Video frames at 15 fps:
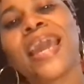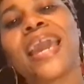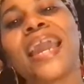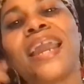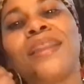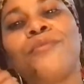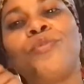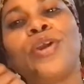
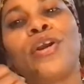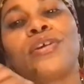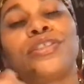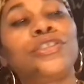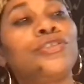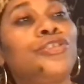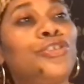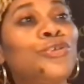And we are
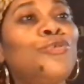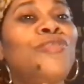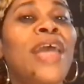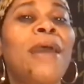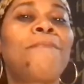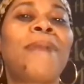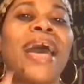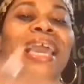to do
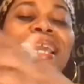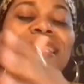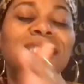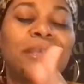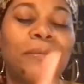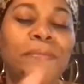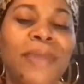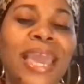that by his
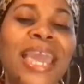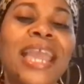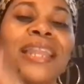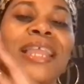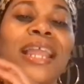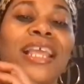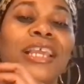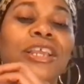command
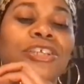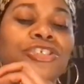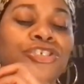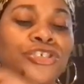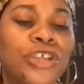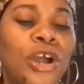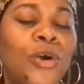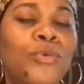that he has
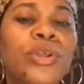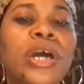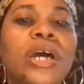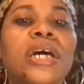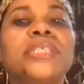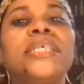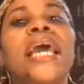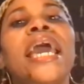shown
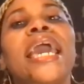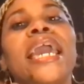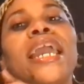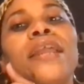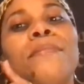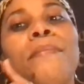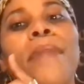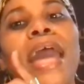us
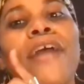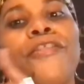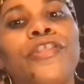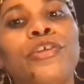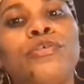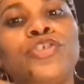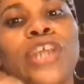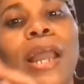in
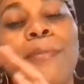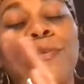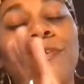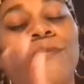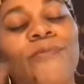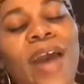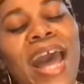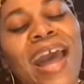Matthew
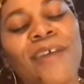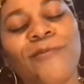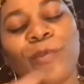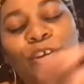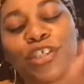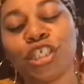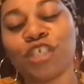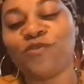chapter 5,
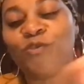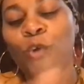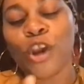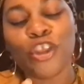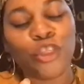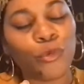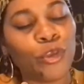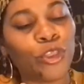verses
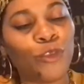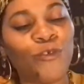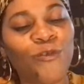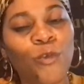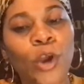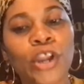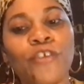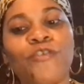
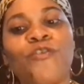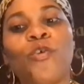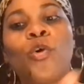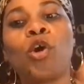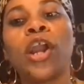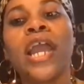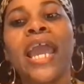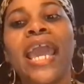
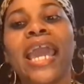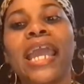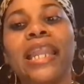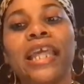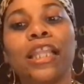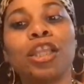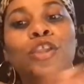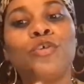43-44, and
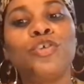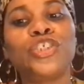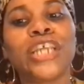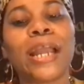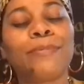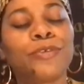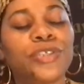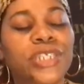in Luke
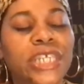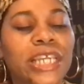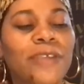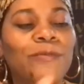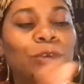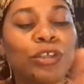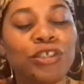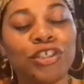chapter
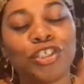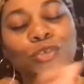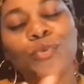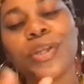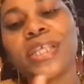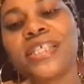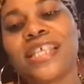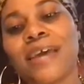10, verses
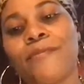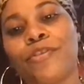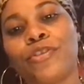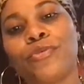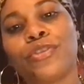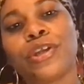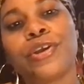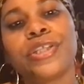
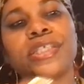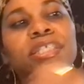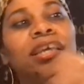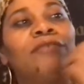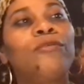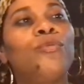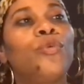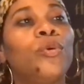27-37,
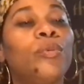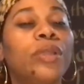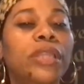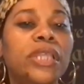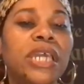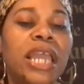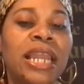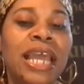when we're
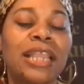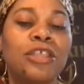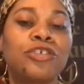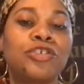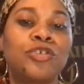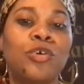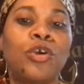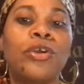looking at the
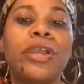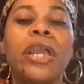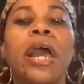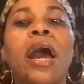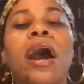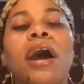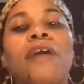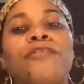story
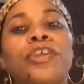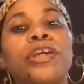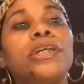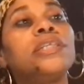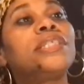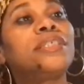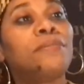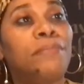of the
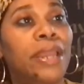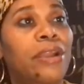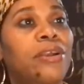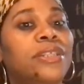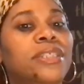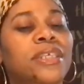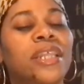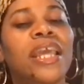Good
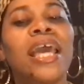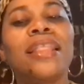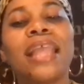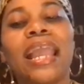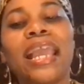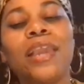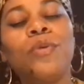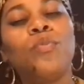Samaritan,
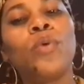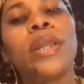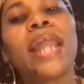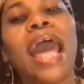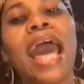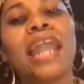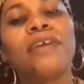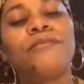that he went
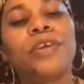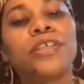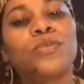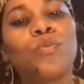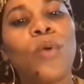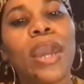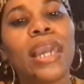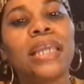out of his
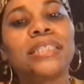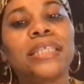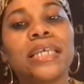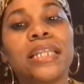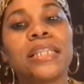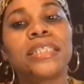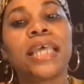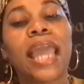way
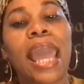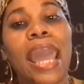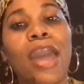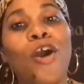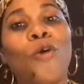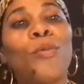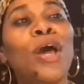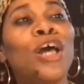to
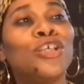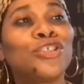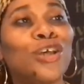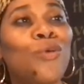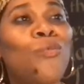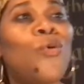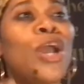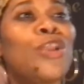help
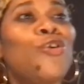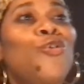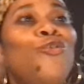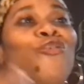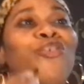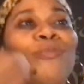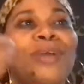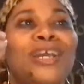someone who,
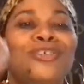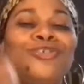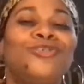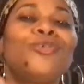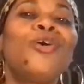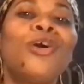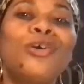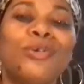from a
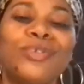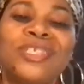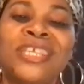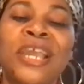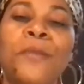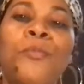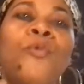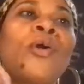historical
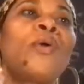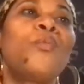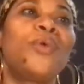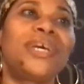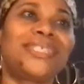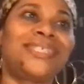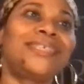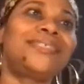standpoint,
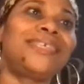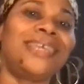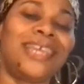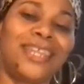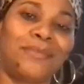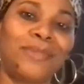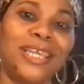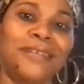was his
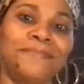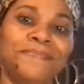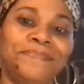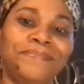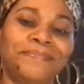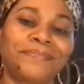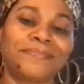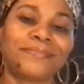enemy.
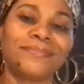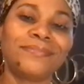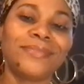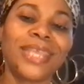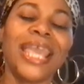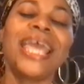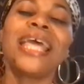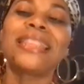
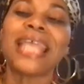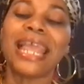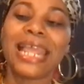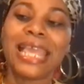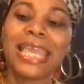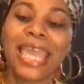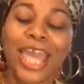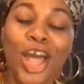That
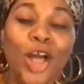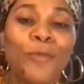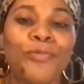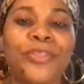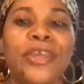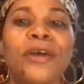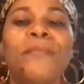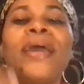he helped
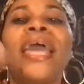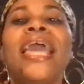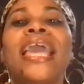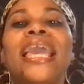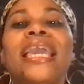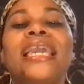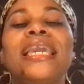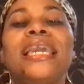them,
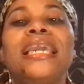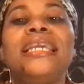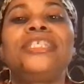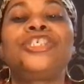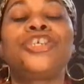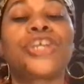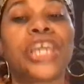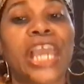he
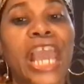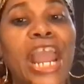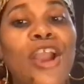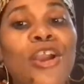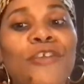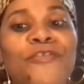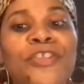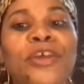took
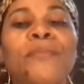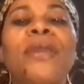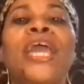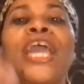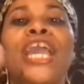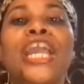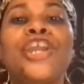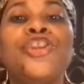care of them,
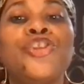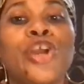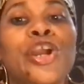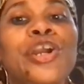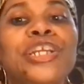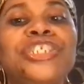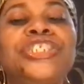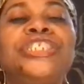he
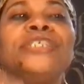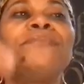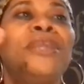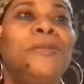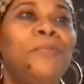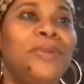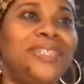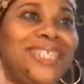nourished them,
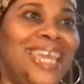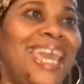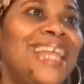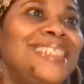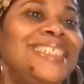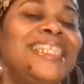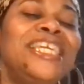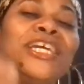he
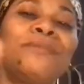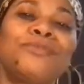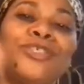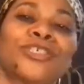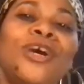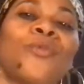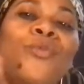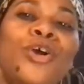protected him,
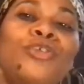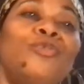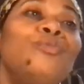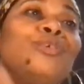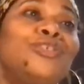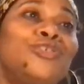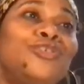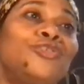someone who
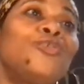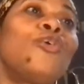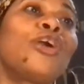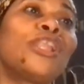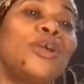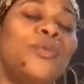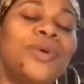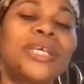
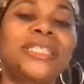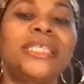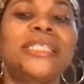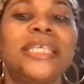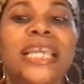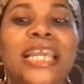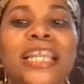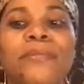historically was
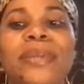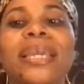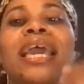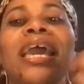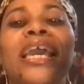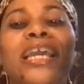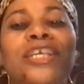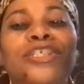his enemy.
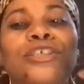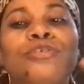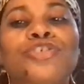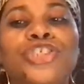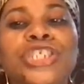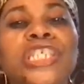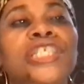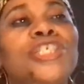And so
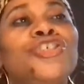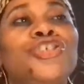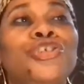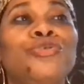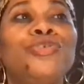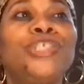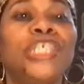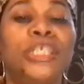Jesus
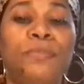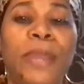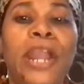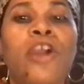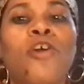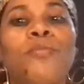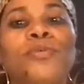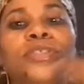used his
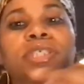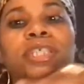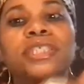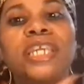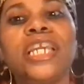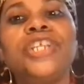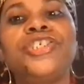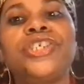parable to
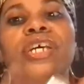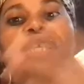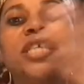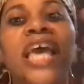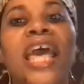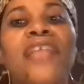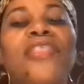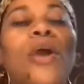teach us
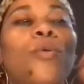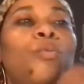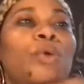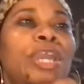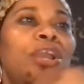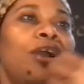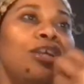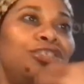that
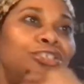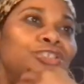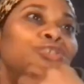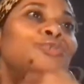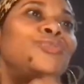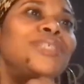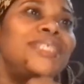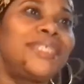we are to
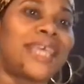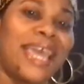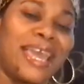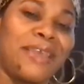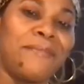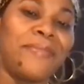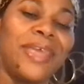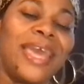do the
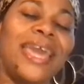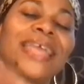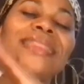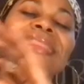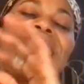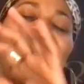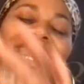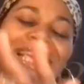same.
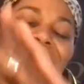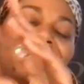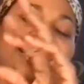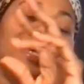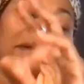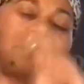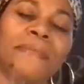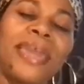That is the
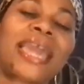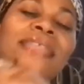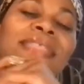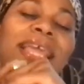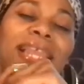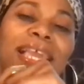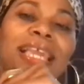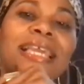command
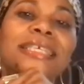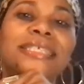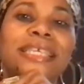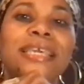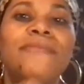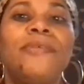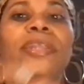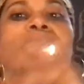that he has
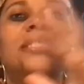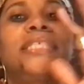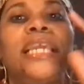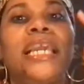given us.